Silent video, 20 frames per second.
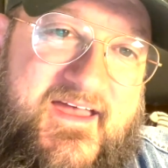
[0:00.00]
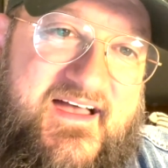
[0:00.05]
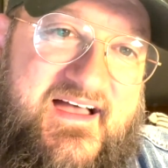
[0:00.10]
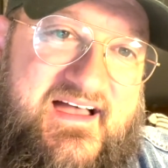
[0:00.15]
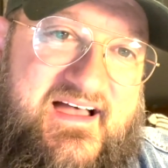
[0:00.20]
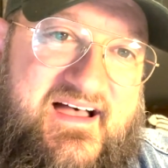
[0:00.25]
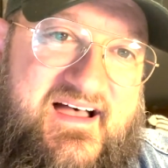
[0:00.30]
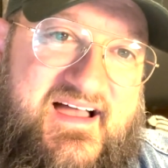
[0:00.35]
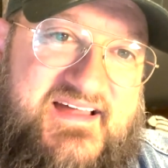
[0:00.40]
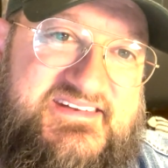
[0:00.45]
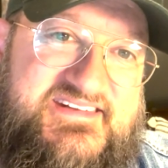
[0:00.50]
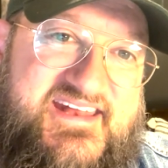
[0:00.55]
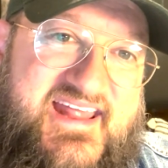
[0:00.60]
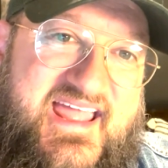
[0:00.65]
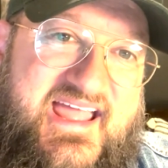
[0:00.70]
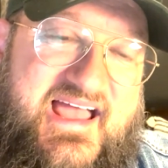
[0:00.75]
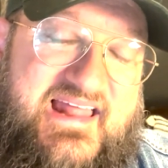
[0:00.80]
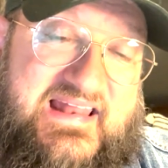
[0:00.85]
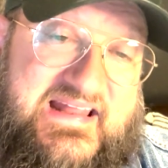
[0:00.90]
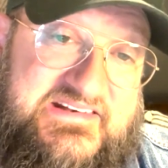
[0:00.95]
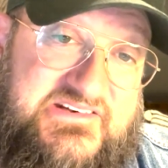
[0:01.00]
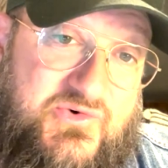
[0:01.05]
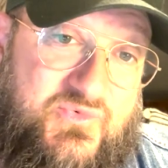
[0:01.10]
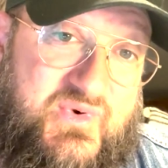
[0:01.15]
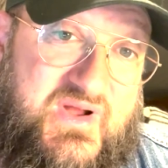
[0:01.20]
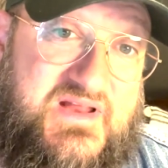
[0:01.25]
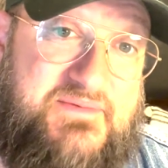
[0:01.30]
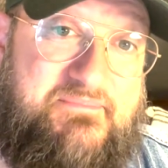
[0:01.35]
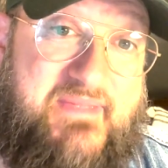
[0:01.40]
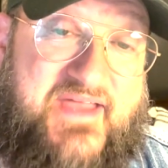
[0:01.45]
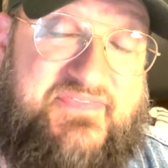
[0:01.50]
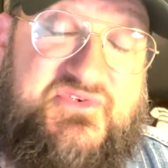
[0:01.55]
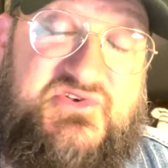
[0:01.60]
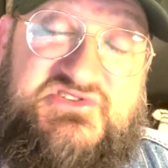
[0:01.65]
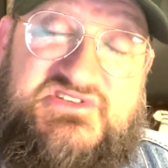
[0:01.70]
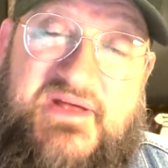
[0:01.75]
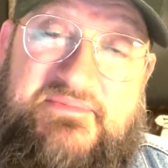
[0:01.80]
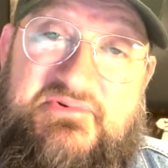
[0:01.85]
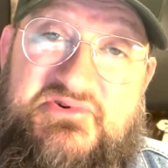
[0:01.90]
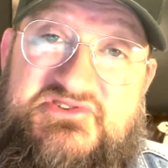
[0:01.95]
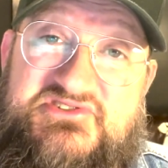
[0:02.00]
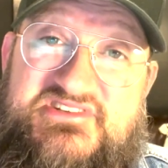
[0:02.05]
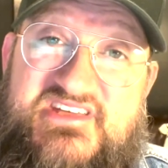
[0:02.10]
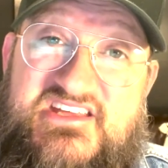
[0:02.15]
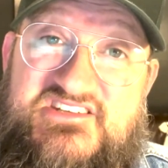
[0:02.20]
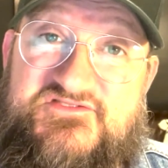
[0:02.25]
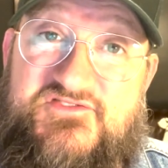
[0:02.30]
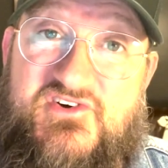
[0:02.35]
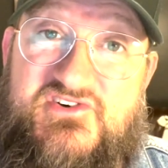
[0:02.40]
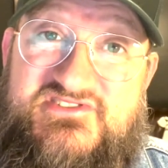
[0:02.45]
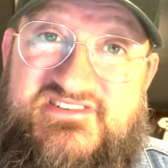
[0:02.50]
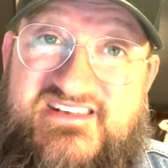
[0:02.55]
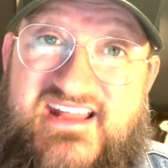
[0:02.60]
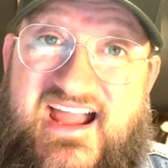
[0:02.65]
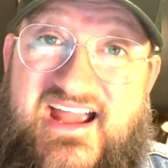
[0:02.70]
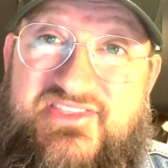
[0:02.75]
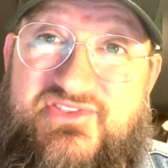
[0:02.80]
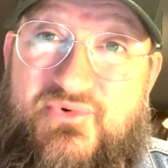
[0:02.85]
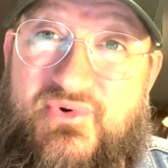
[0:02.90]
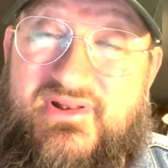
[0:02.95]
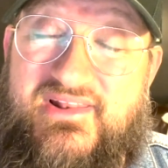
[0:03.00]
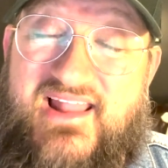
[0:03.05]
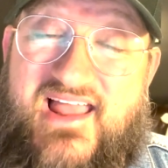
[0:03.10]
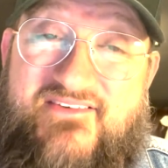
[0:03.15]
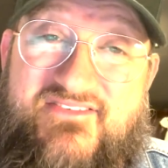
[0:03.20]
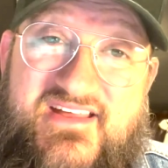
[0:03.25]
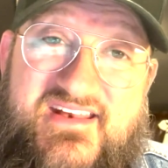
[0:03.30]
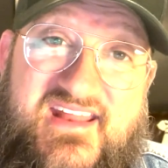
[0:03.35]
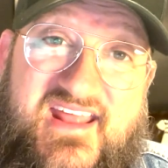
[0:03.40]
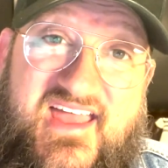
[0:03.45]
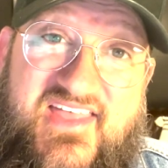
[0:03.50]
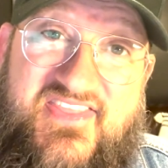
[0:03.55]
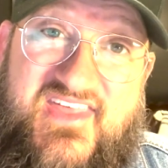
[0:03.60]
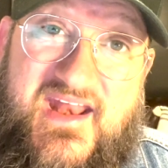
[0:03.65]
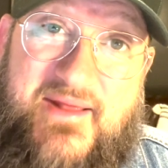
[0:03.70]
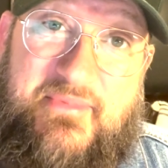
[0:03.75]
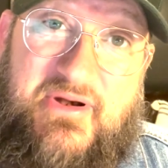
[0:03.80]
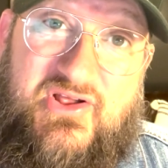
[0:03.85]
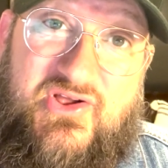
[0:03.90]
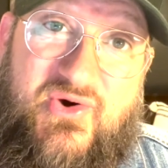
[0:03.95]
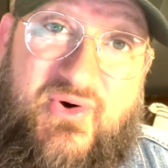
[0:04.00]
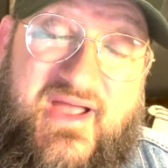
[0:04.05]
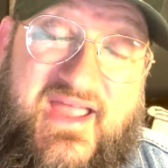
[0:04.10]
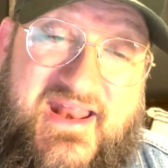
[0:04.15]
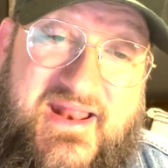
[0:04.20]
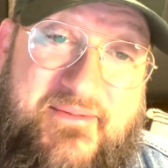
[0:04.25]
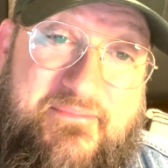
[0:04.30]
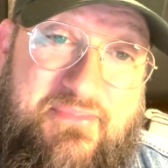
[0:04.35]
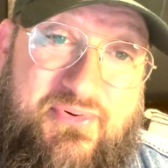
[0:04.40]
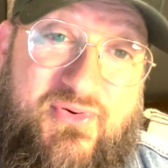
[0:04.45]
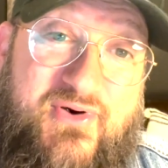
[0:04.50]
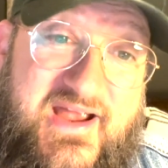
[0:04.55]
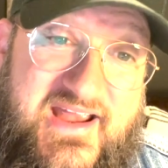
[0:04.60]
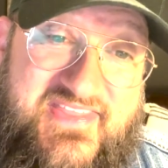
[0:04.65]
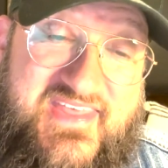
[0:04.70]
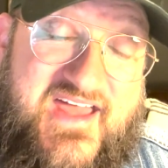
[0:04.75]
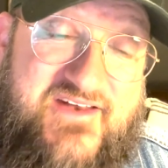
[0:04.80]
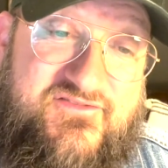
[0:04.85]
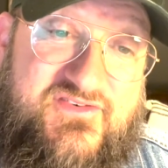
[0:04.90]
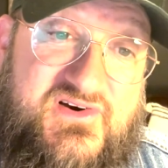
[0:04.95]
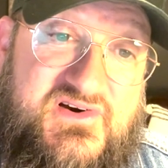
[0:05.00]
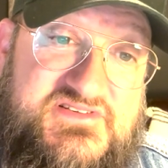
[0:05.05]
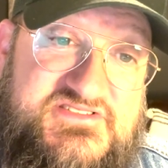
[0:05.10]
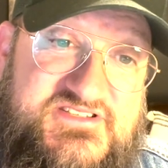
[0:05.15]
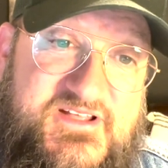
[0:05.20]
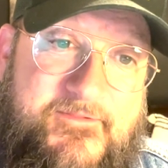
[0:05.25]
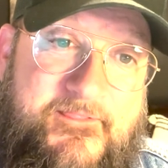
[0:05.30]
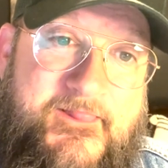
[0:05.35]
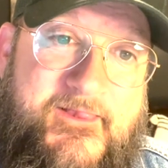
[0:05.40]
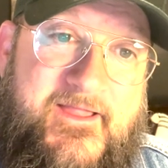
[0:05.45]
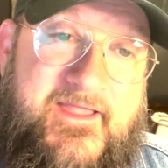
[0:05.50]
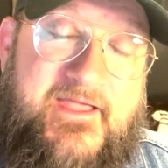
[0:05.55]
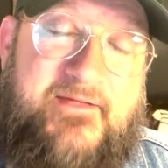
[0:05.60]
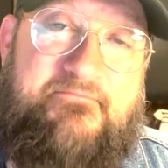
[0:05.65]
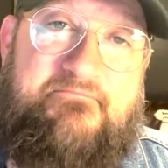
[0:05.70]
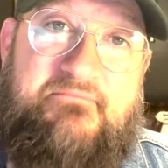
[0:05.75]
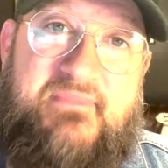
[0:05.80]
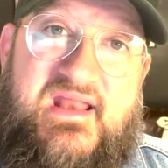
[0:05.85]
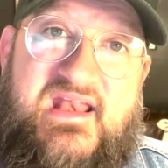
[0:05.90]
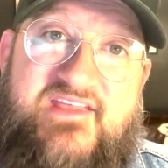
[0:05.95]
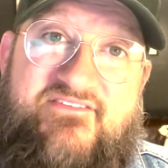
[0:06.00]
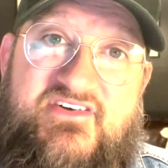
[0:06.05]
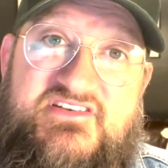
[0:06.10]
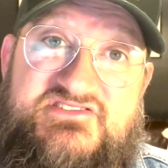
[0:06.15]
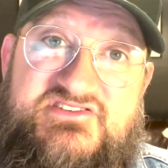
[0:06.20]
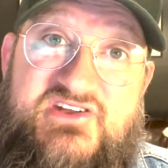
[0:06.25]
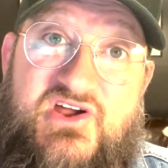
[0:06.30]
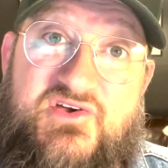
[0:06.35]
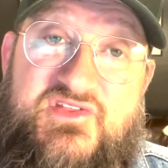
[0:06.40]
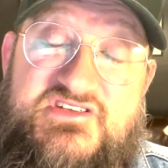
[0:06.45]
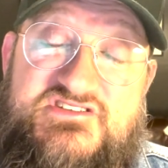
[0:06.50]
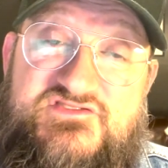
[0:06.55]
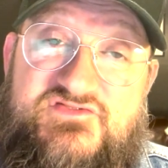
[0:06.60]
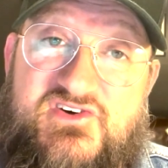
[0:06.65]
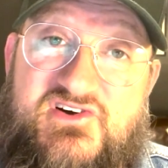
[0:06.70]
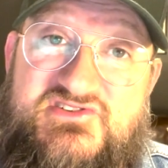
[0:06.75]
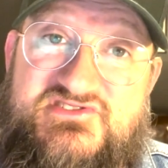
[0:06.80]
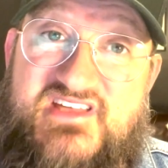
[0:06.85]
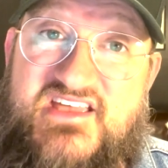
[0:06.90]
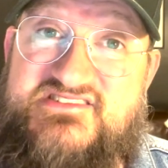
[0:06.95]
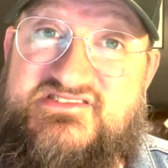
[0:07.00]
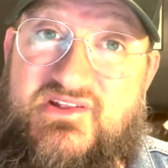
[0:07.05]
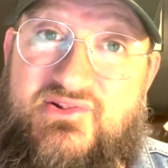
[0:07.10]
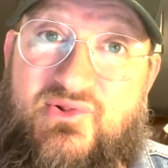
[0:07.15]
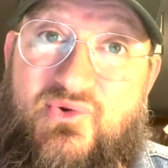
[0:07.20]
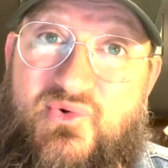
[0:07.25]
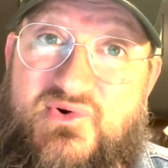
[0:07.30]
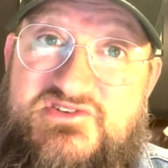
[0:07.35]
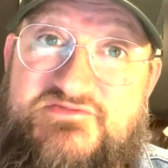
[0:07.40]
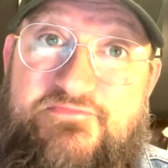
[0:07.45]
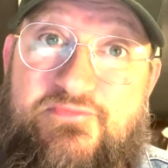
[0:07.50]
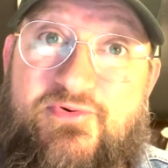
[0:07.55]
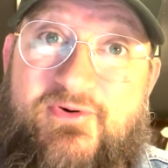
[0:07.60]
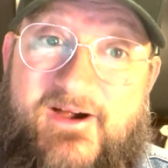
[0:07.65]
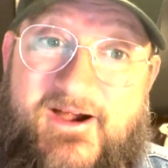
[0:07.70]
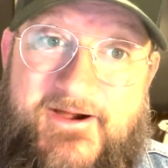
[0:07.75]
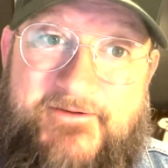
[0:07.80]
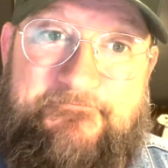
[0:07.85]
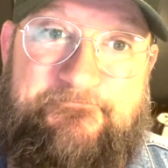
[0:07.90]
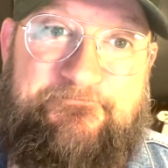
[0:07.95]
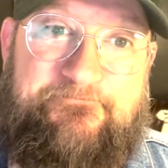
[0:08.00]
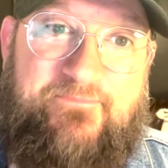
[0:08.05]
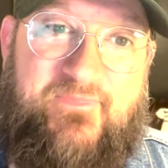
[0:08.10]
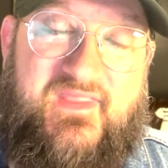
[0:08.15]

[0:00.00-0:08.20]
Today, I'd like to read Matthew chapter 6, verse 9 through 11, and then I'm going to go ahead and pray that verse. Many of us know this verse as the Lord's Prayer.